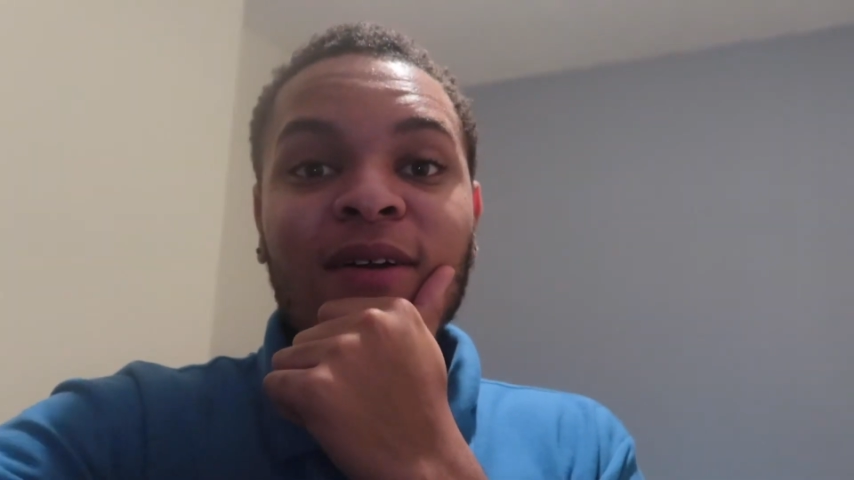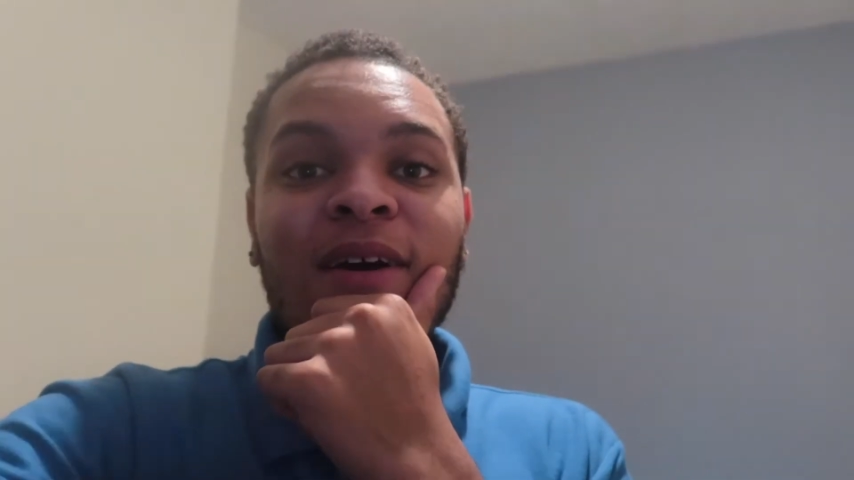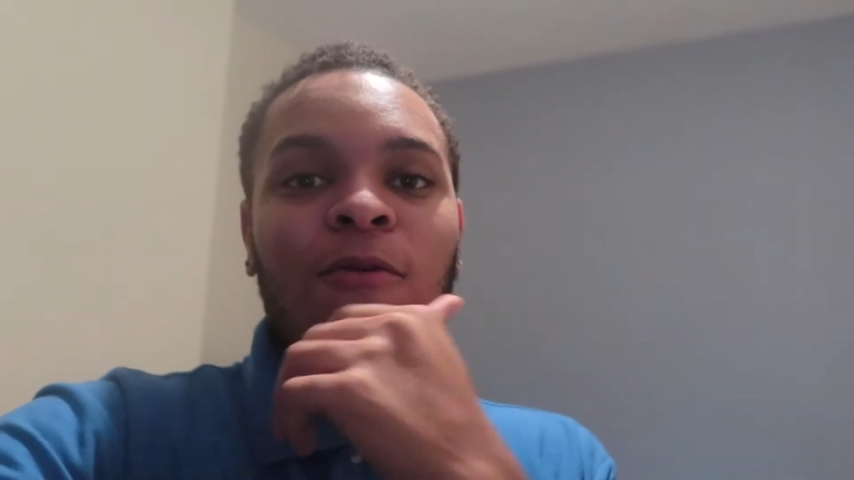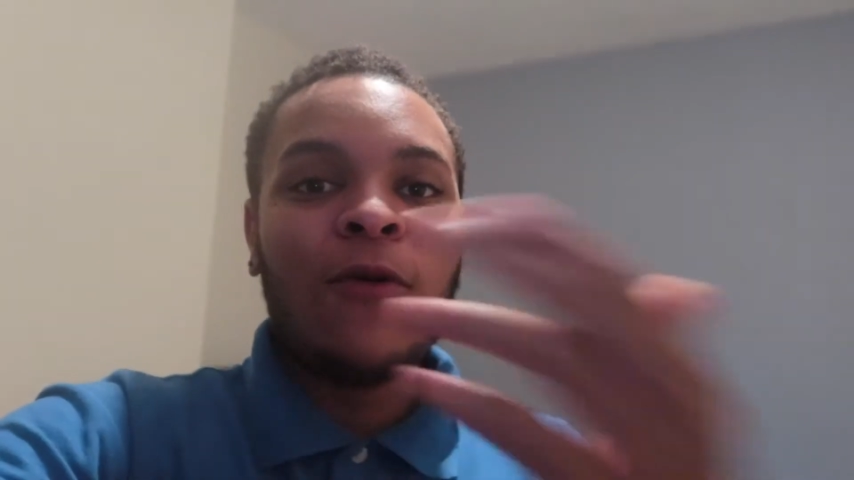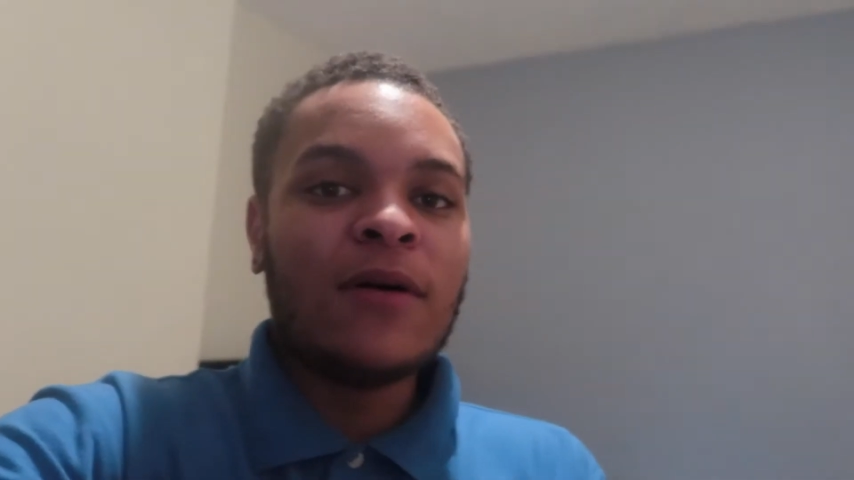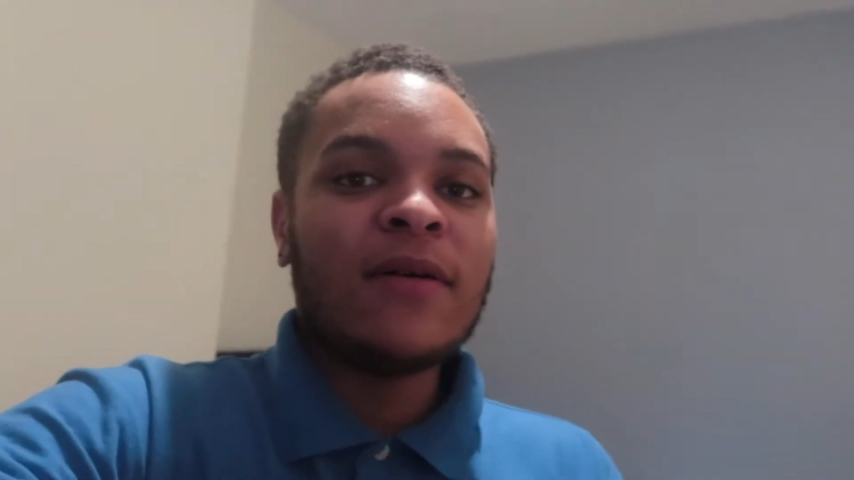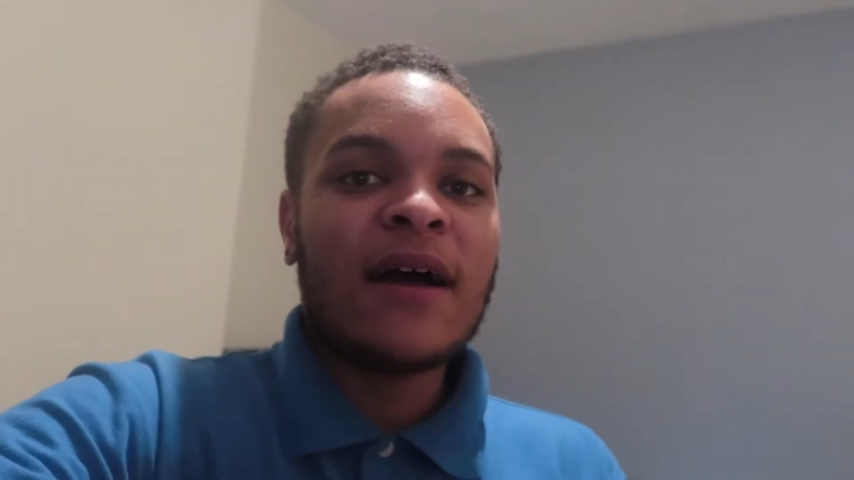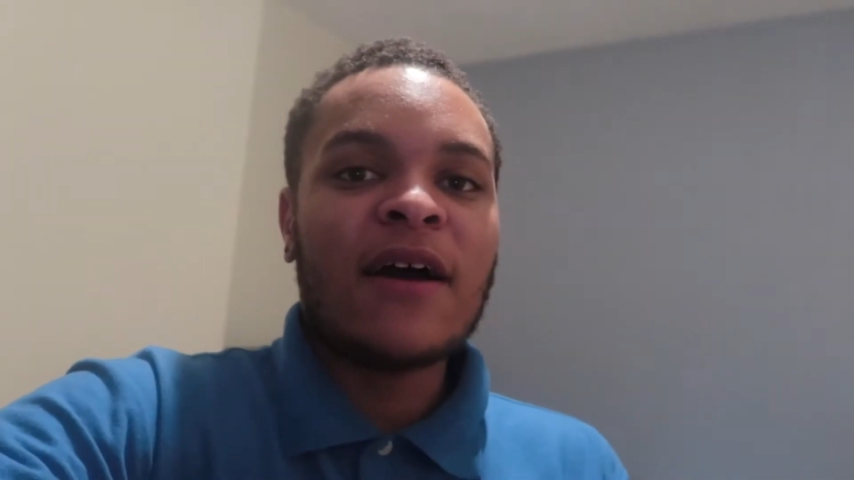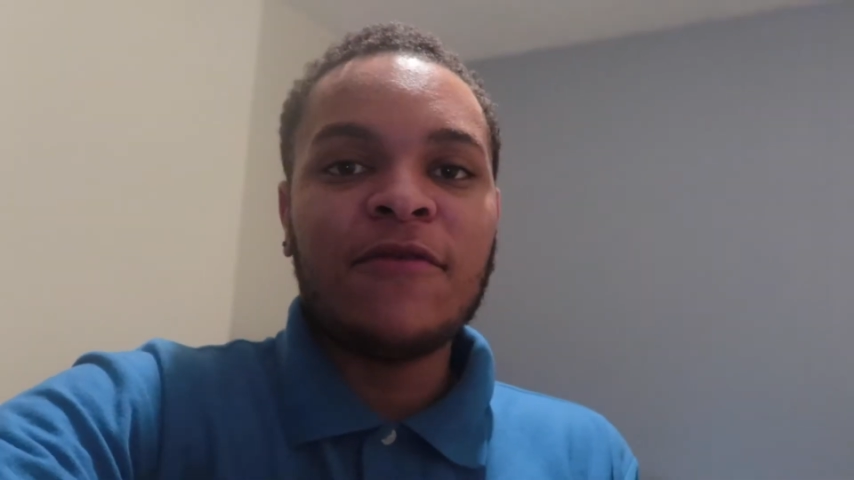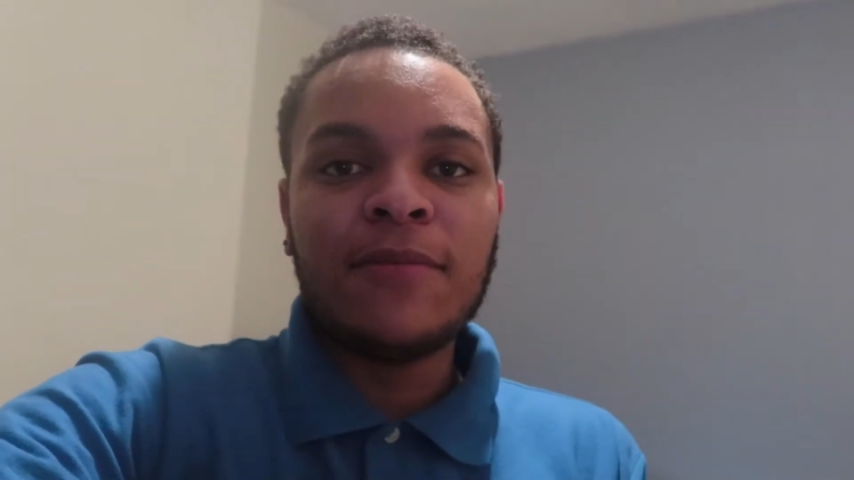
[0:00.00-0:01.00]
like, what
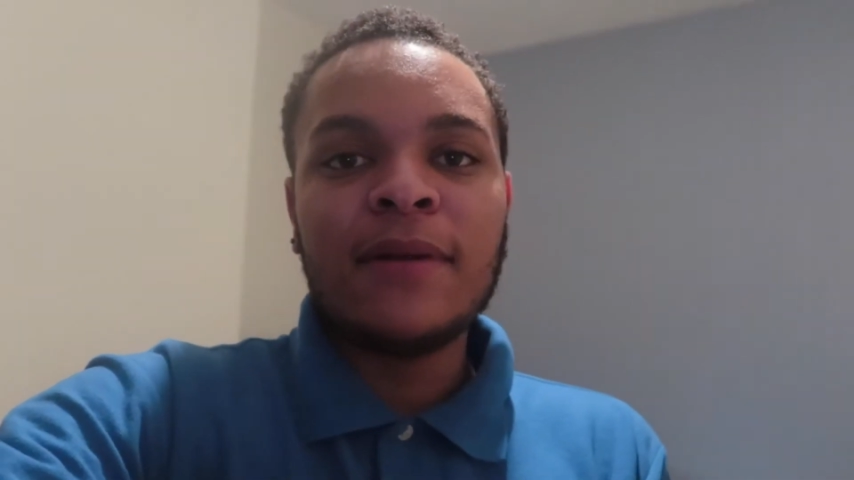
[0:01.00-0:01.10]
have you